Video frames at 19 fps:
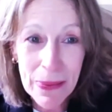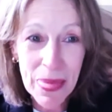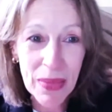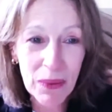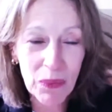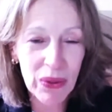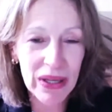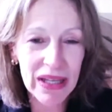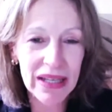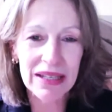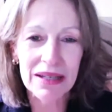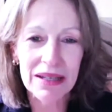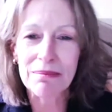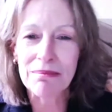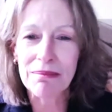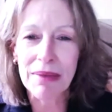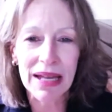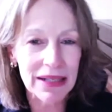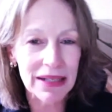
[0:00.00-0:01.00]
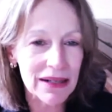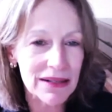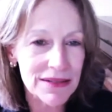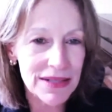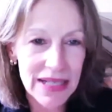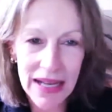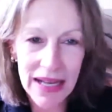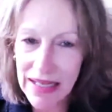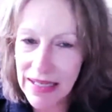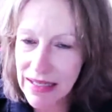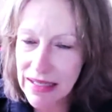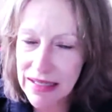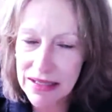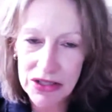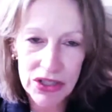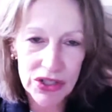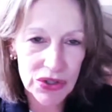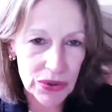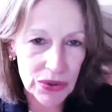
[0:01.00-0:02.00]
We can make our day and
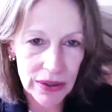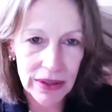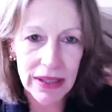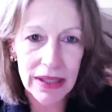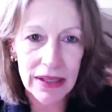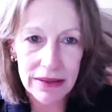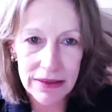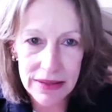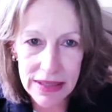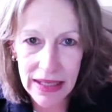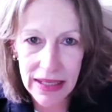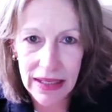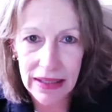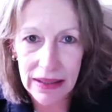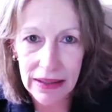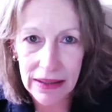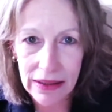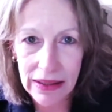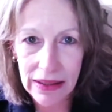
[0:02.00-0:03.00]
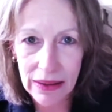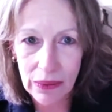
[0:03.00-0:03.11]
destroy our day